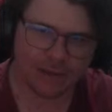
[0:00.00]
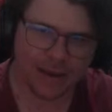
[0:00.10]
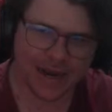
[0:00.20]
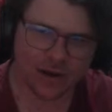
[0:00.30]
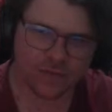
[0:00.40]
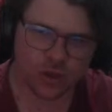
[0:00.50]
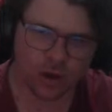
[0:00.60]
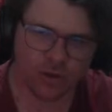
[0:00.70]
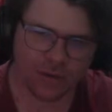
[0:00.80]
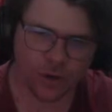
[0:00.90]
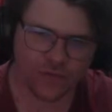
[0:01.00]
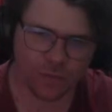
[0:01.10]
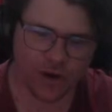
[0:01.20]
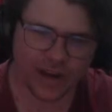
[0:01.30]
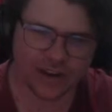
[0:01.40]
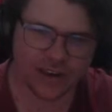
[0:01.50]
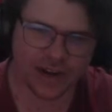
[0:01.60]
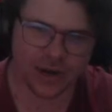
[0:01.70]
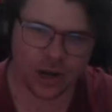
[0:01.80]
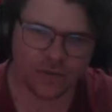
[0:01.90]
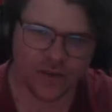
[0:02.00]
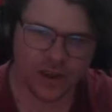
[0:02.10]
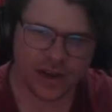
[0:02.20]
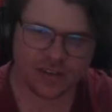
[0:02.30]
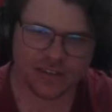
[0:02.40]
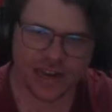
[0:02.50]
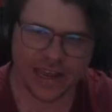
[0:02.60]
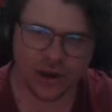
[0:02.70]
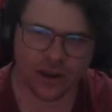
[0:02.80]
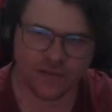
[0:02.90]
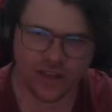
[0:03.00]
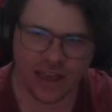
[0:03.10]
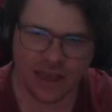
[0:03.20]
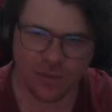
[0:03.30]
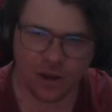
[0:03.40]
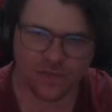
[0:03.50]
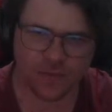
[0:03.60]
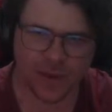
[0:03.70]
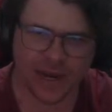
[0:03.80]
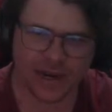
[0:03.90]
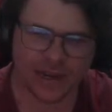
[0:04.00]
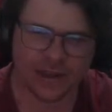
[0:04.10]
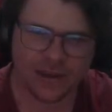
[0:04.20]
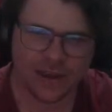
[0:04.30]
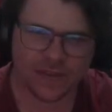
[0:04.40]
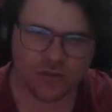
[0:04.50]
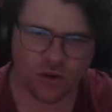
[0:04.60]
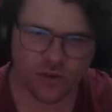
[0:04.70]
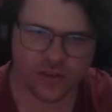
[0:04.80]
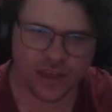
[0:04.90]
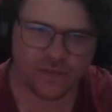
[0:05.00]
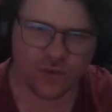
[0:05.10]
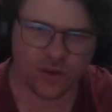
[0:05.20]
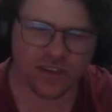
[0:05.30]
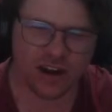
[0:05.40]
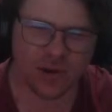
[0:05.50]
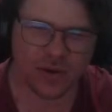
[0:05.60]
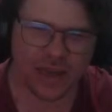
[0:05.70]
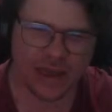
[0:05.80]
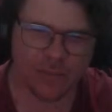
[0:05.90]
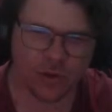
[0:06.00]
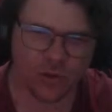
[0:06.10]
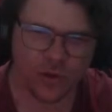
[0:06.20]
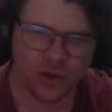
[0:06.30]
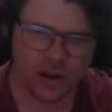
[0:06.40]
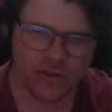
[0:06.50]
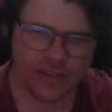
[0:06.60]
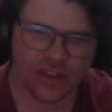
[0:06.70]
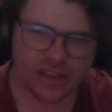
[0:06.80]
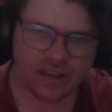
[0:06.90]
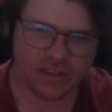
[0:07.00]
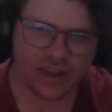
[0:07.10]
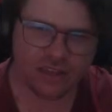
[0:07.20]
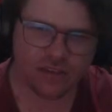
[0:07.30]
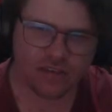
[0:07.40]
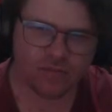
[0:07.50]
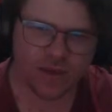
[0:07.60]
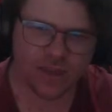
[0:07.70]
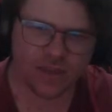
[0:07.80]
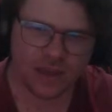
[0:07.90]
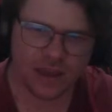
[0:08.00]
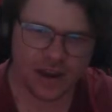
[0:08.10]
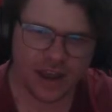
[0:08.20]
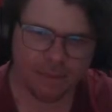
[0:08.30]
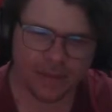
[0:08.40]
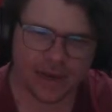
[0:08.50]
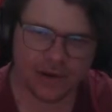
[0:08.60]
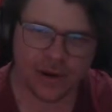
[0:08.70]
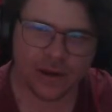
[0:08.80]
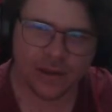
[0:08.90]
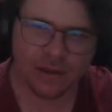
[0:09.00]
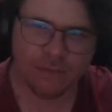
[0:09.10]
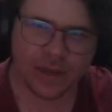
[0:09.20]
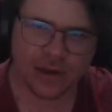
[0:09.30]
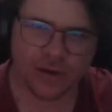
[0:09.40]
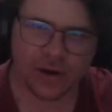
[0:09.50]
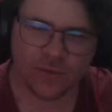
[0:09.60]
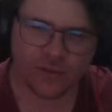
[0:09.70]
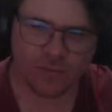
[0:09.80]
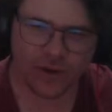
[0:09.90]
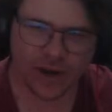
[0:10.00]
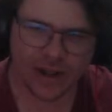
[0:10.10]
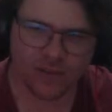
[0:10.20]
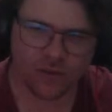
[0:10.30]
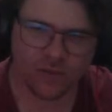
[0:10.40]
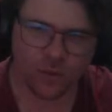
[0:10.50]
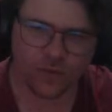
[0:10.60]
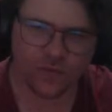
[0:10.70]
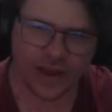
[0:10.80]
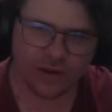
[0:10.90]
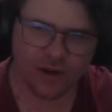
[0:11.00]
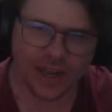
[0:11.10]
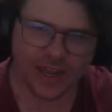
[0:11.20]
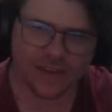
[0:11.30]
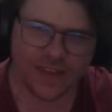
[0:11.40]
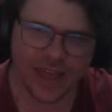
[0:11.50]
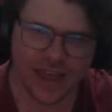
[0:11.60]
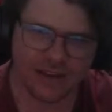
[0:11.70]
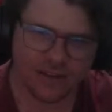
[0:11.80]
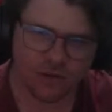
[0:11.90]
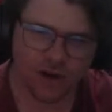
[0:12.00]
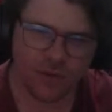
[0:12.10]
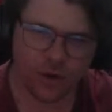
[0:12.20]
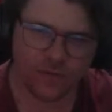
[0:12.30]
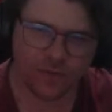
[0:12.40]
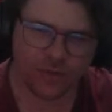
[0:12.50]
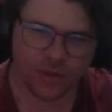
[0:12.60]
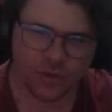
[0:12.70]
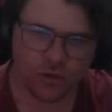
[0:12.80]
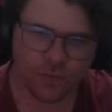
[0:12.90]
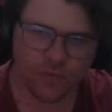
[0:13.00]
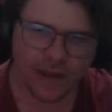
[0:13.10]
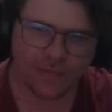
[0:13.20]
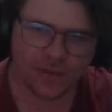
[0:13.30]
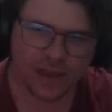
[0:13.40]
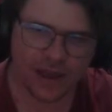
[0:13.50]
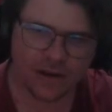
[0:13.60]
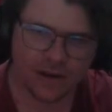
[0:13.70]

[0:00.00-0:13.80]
Maynard over the top. Great work from Rankin. Cut it off. Now Saligo gets the handball off to Pedler. And the Crows can get it forward. Terrible handball. Eventually does get to Smith. And now Miller wants to bring it out to the forward flank. Great kick in the end. Great work from Phil Thorpe. Tapped it down.